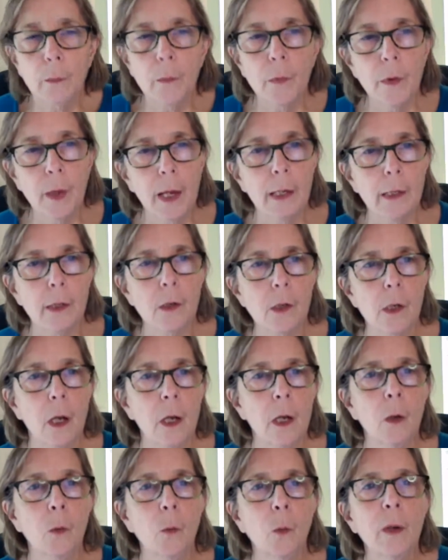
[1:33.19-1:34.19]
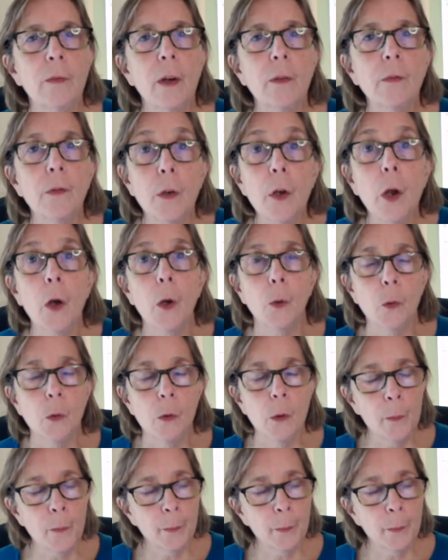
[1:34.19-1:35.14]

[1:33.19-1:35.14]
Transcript: that we've ever known.